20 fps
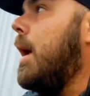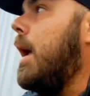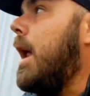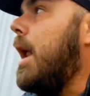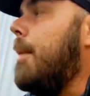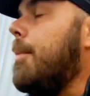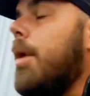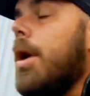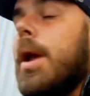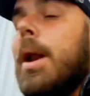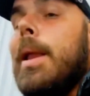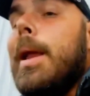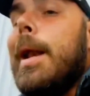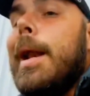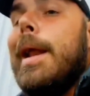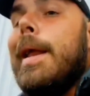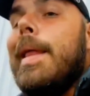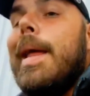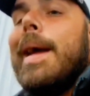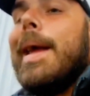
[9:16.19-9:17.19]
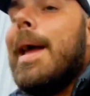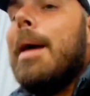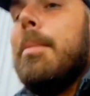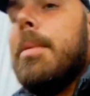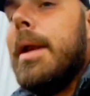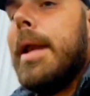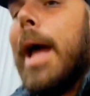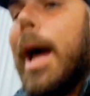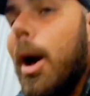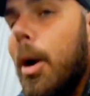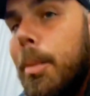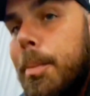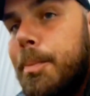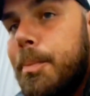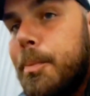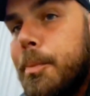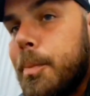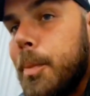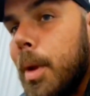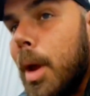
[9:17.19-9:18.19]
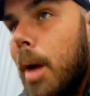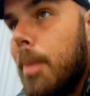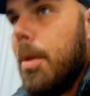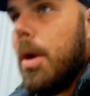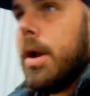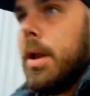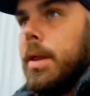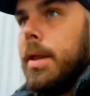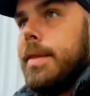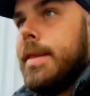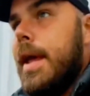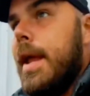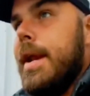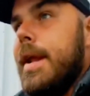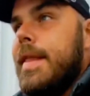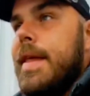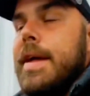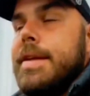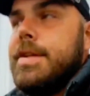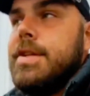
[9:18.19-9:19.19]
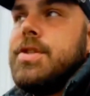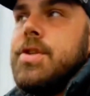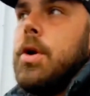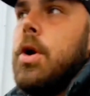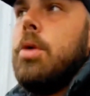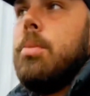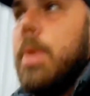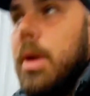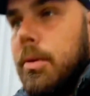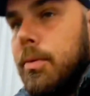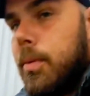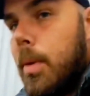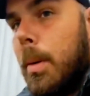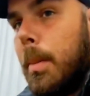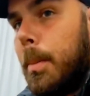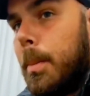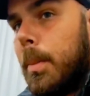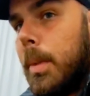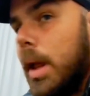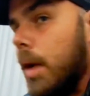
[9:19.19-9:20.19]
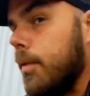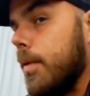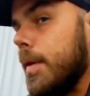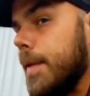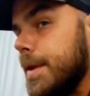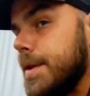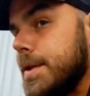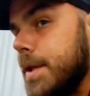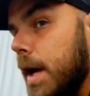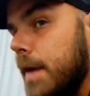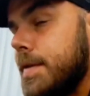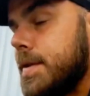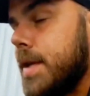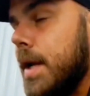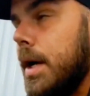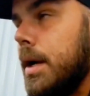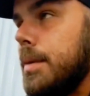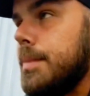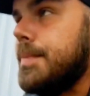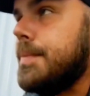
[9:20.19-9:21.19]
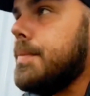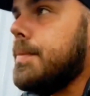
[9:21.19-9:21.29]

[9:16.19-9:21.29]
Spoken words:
And I'm not going to let any of that get me down. I'm not going to let any of that deter me from loving this lifestyle.